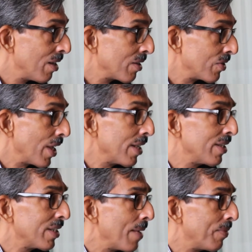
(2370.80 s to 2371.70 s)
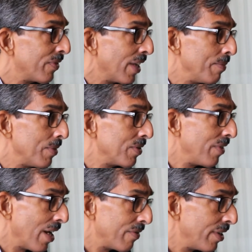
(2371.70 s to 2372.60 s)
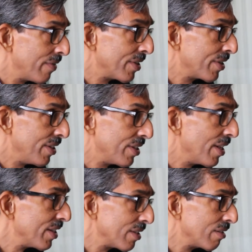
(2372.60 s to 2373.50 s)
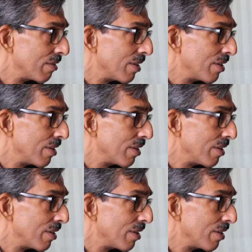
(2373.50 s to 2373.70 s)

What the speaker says: So that is the type of climbers we have on Everest these days.